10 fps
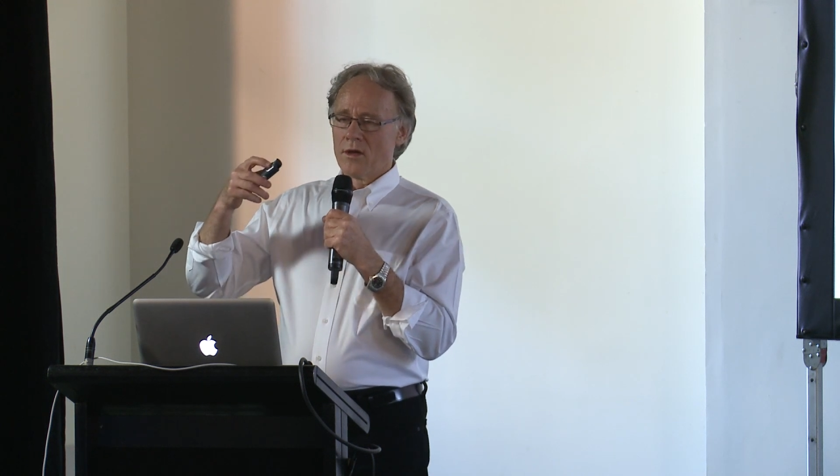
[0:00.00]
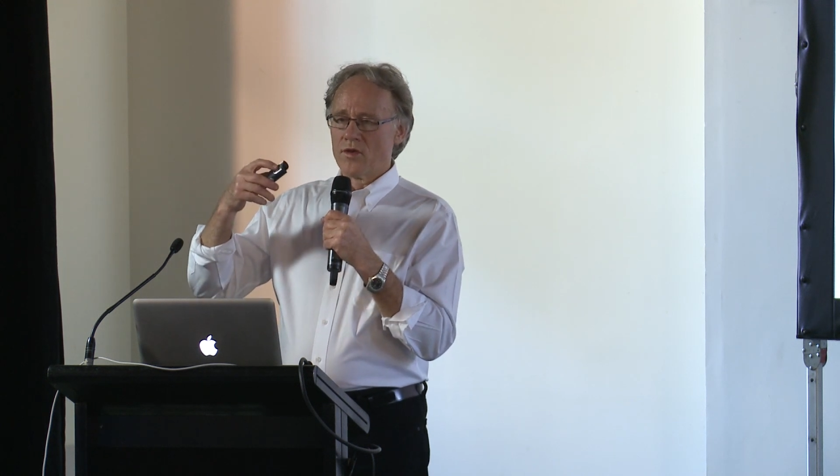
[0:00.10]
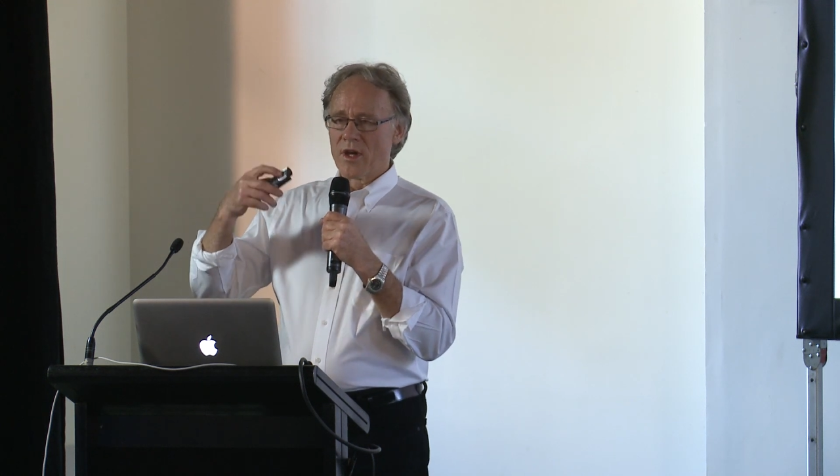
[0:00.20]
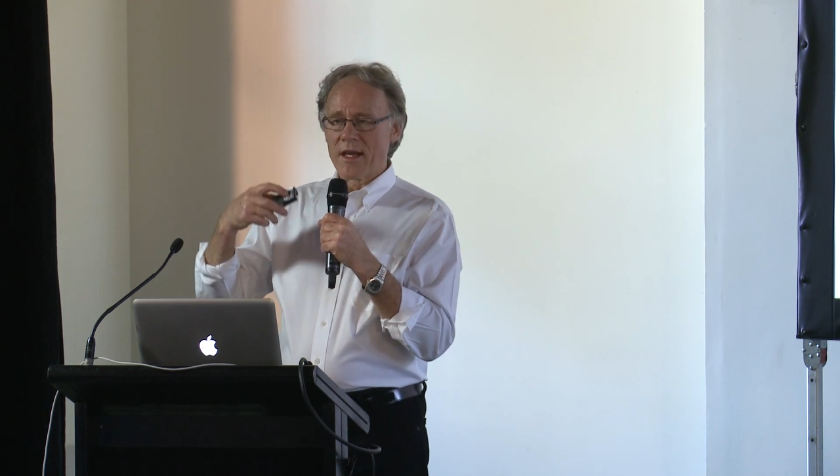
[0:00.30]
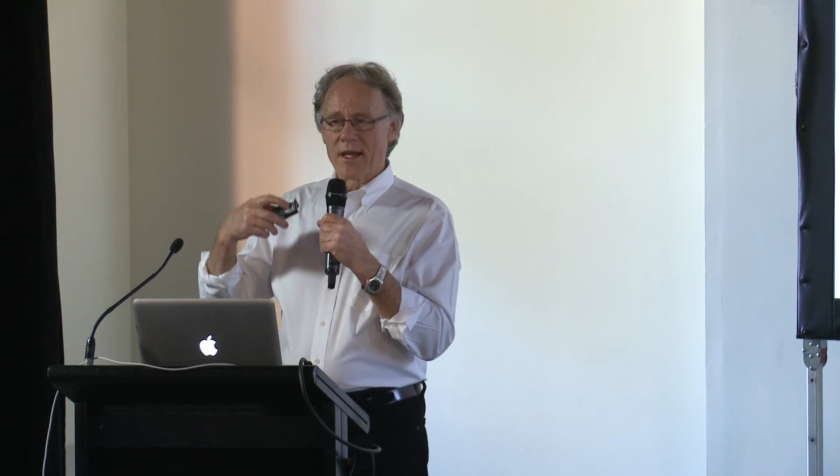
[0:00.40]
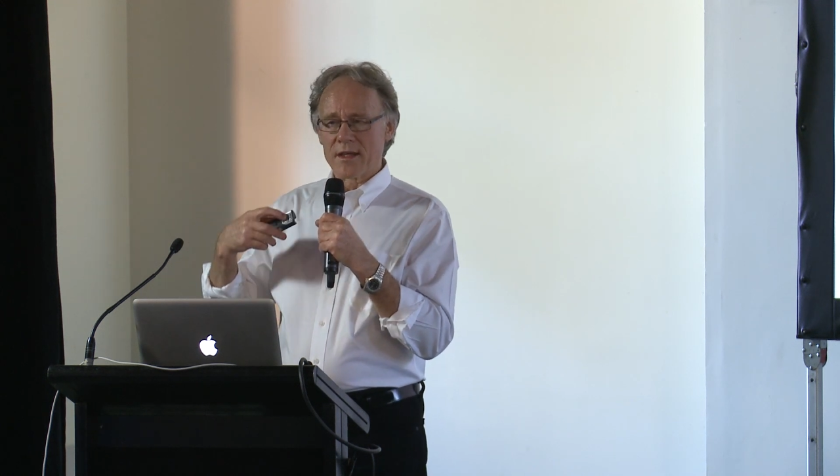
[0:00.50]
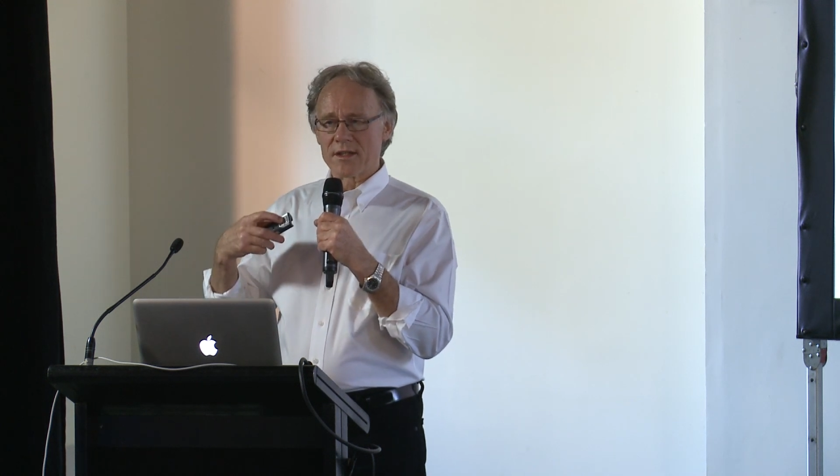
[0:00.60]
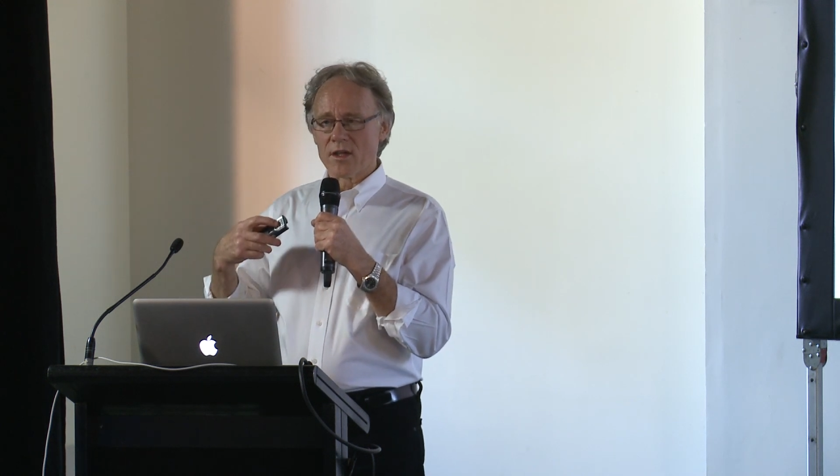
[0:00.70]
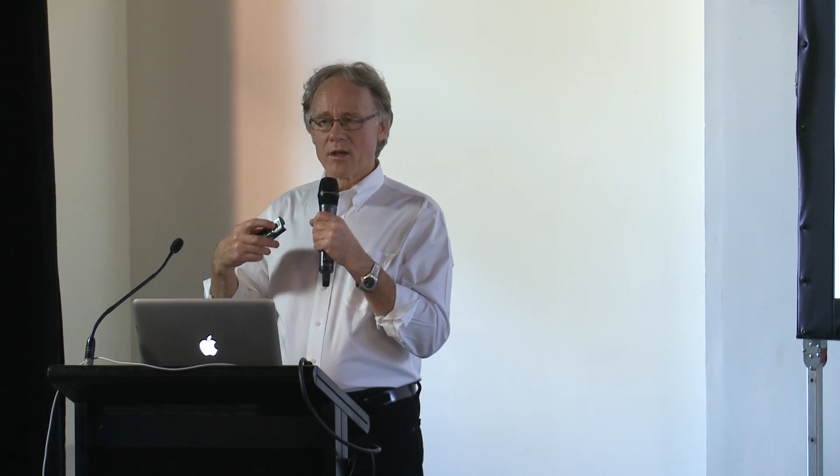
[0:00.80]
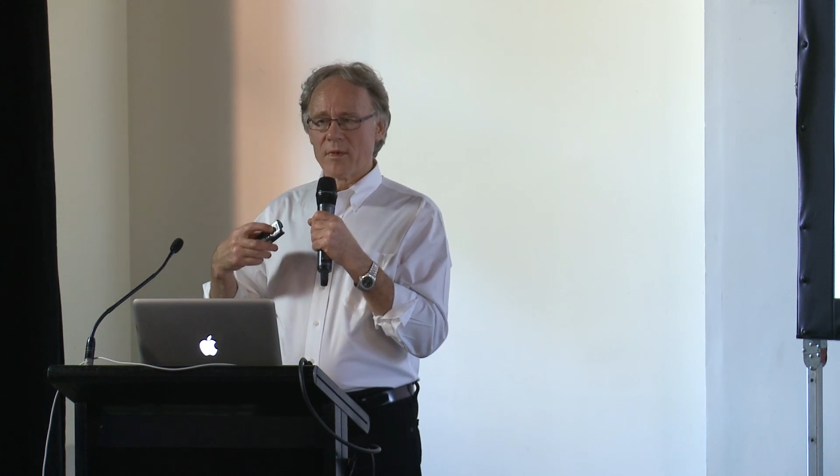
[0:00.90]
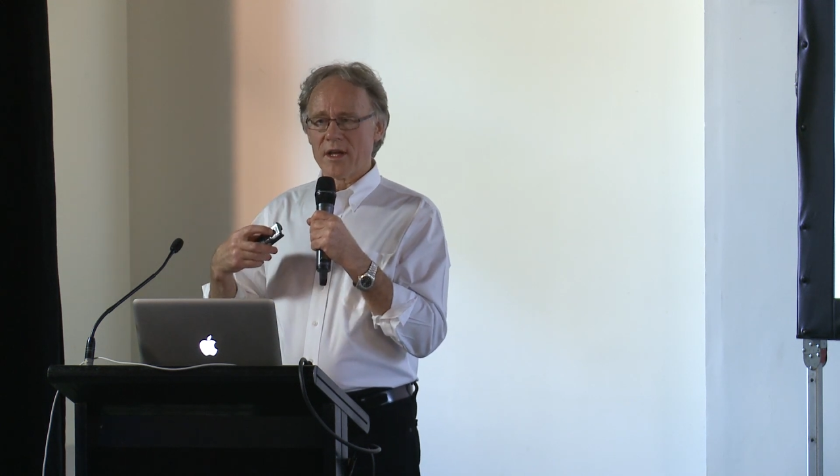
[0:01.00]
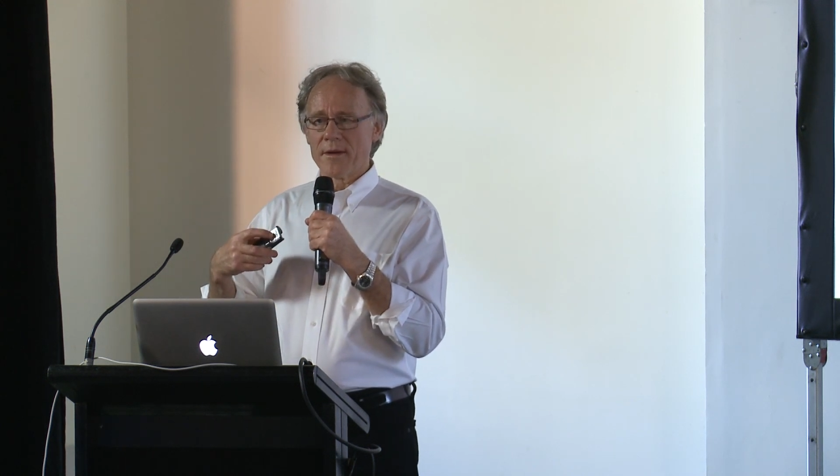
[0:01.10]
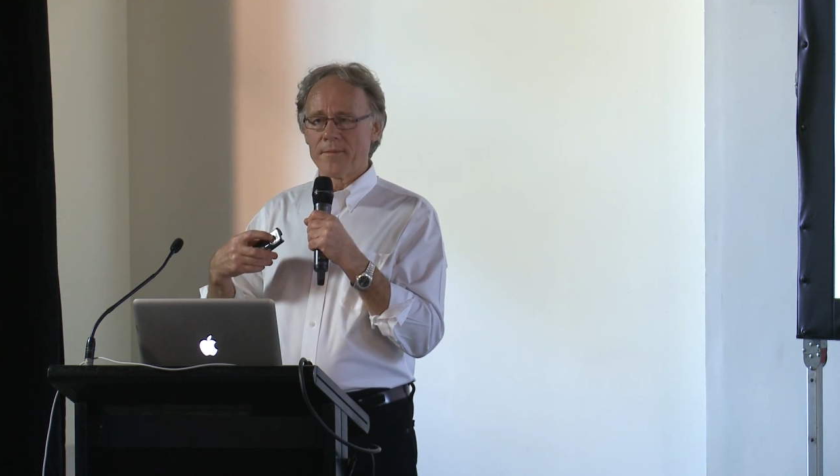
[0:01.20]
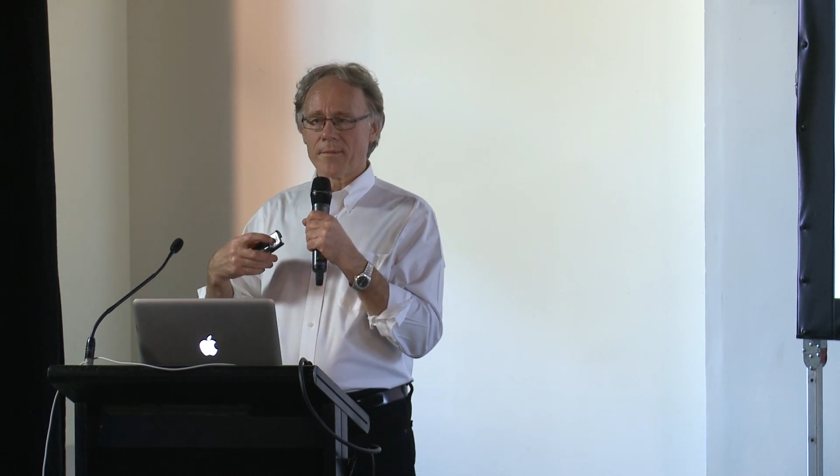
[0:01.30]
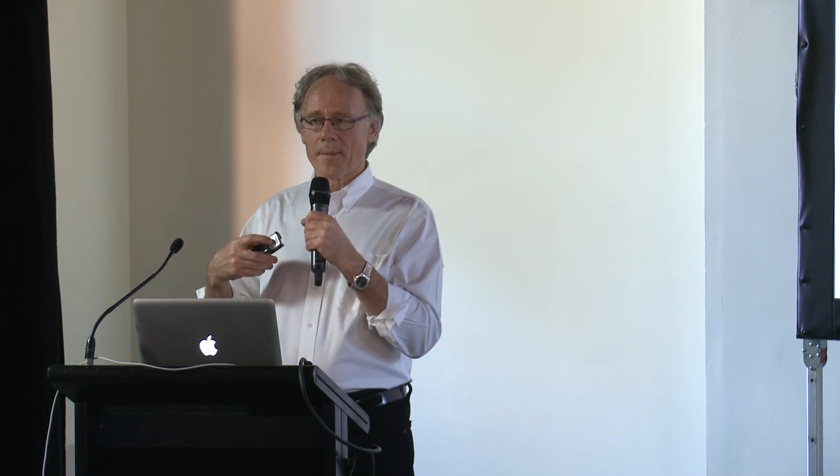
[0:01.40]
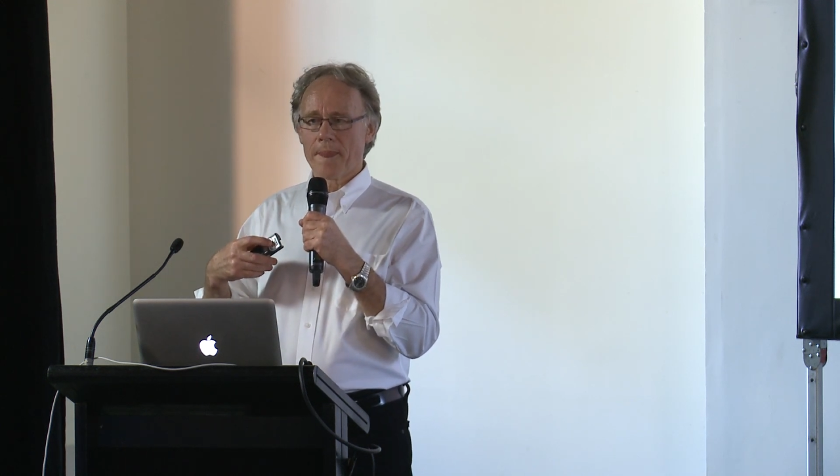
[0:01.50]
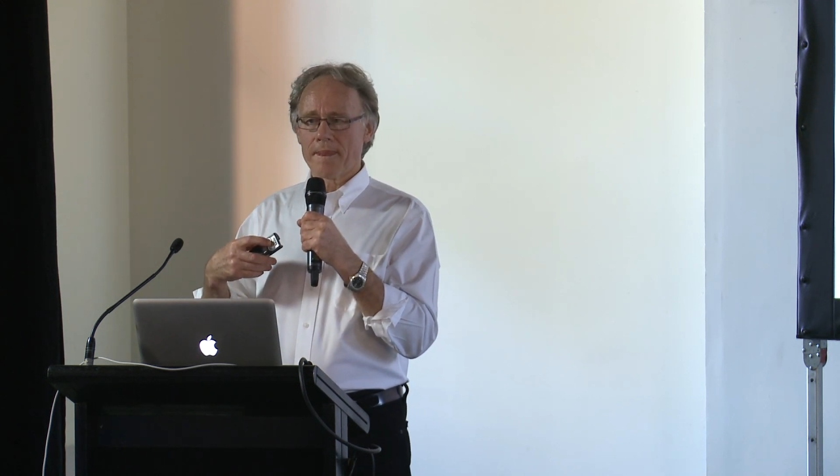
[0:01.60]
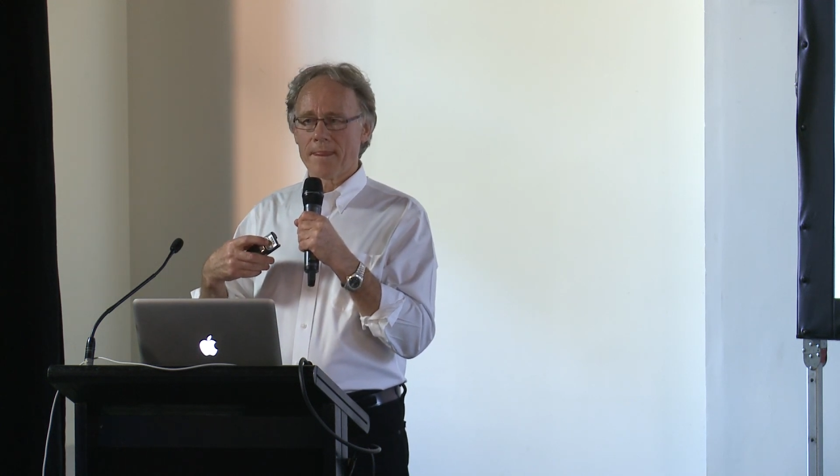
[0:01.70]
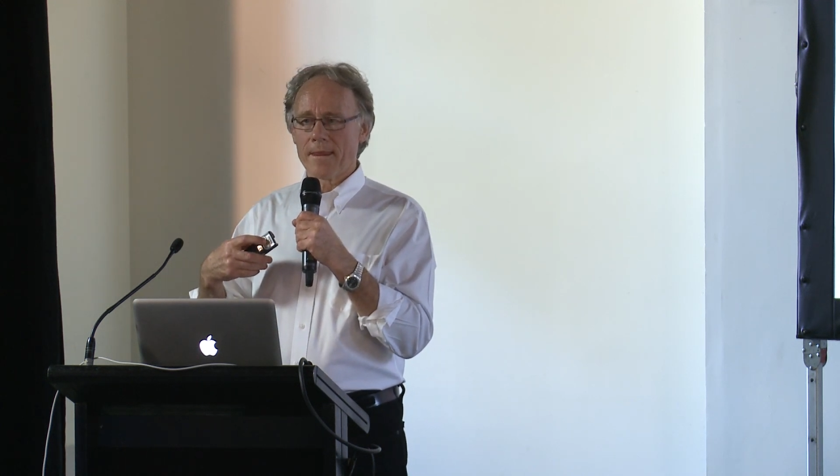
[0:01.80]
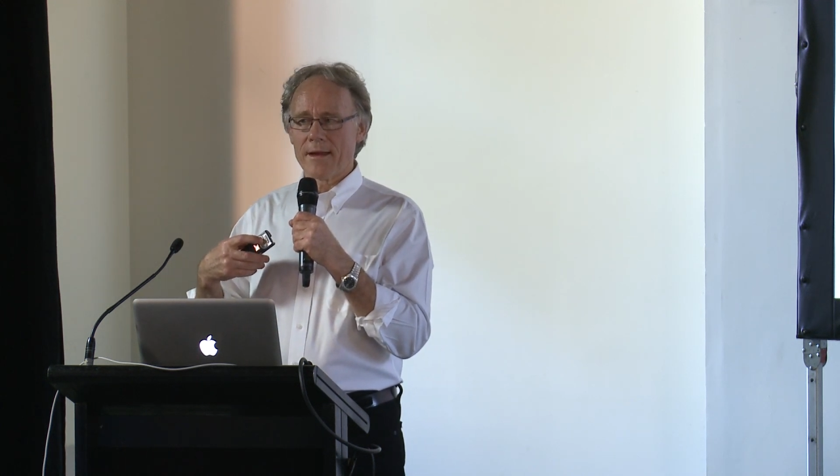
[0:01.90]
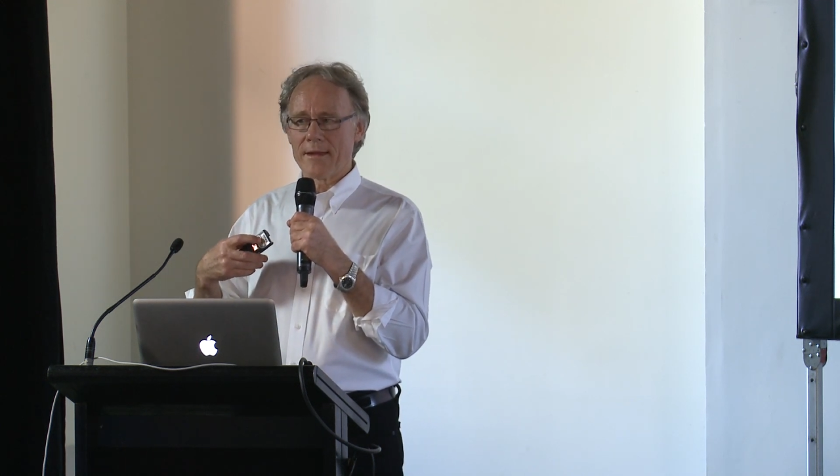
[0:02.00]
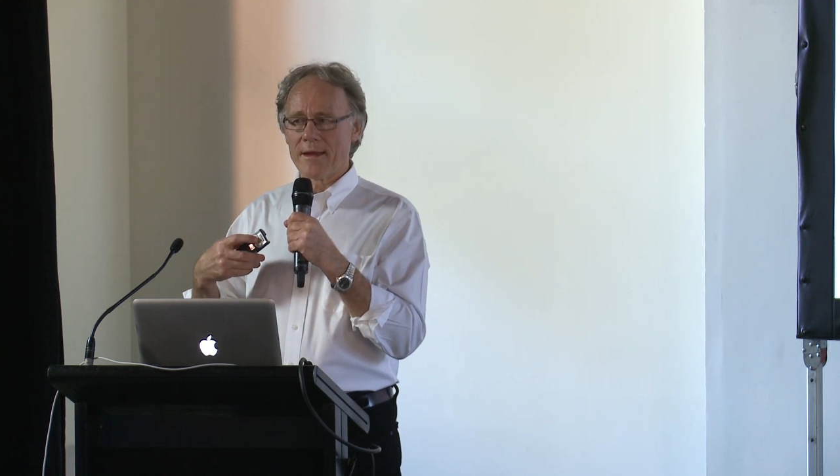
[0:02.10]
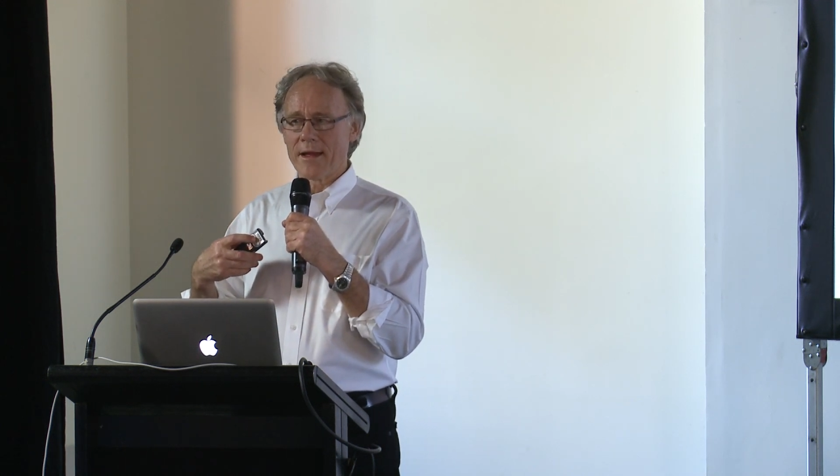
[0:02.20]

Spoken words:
drinking soma and